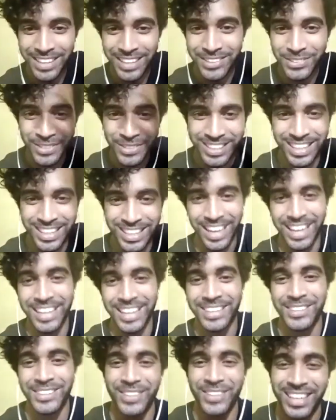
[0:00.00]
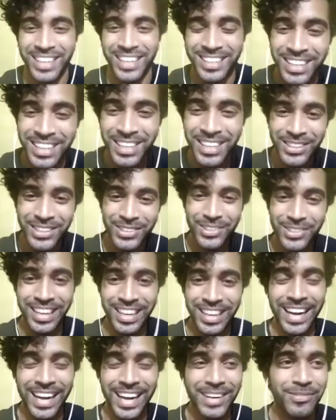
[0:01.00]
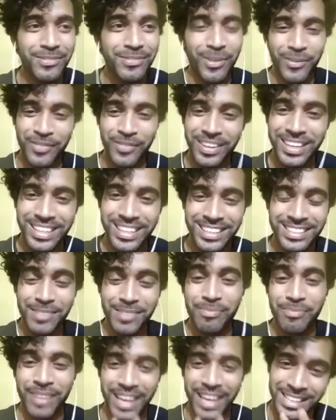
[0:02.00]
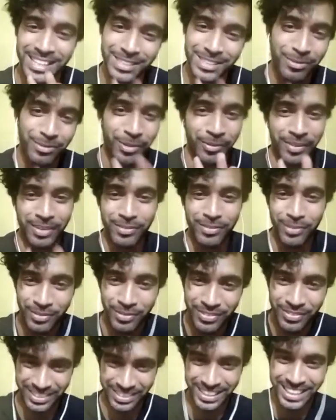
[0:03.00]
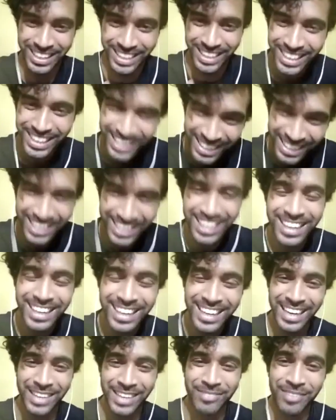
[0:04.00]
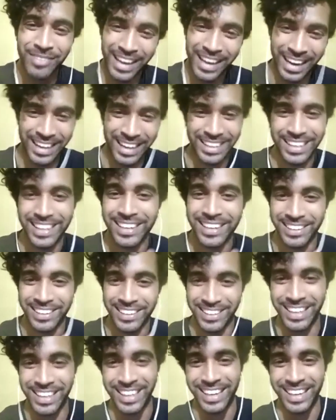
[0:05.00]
Suraj, hi Suraj. So that moment is the best moment for me in my acting career.